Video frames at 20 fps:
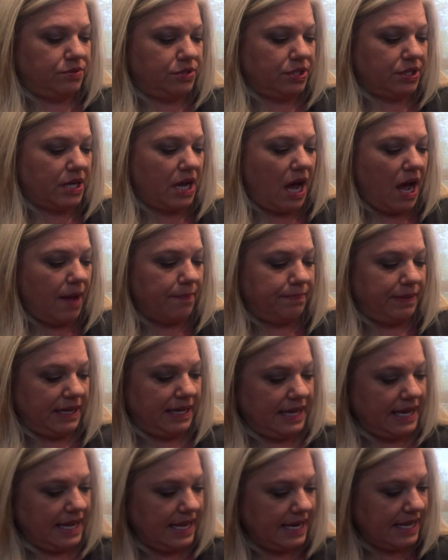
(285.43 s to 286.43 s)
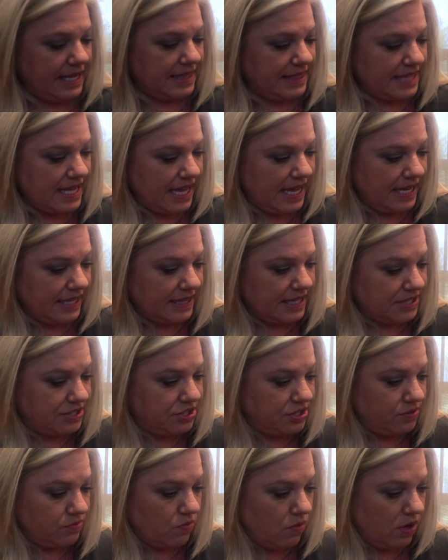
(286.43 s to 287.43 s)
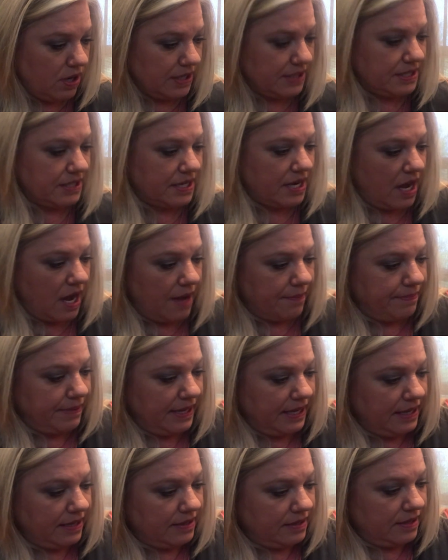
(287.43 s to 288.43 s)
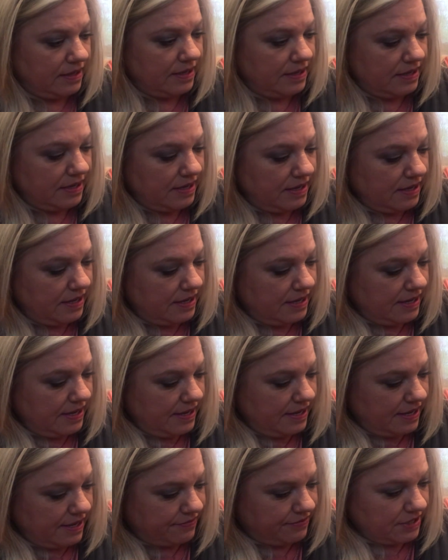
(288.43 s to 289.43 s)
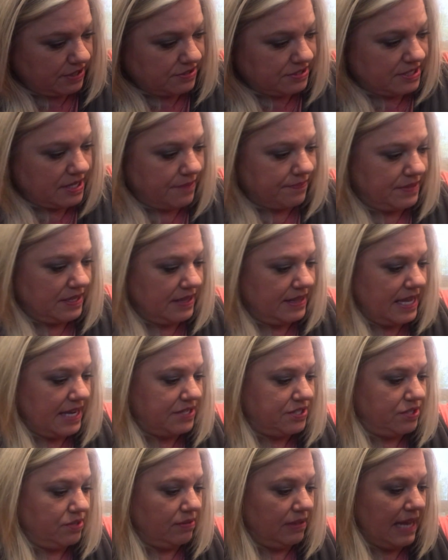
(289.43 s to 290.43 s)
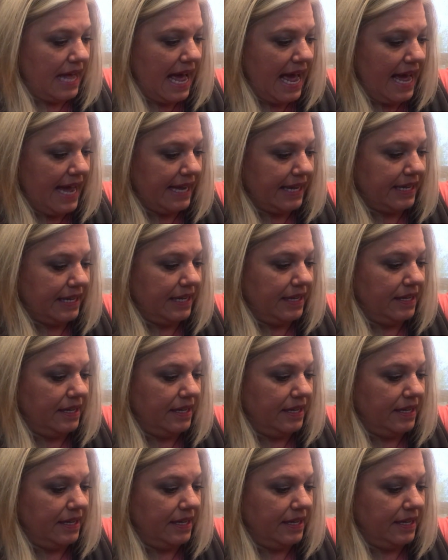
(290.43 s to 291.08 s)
to copy anything that you want to copy. If there's something that you like.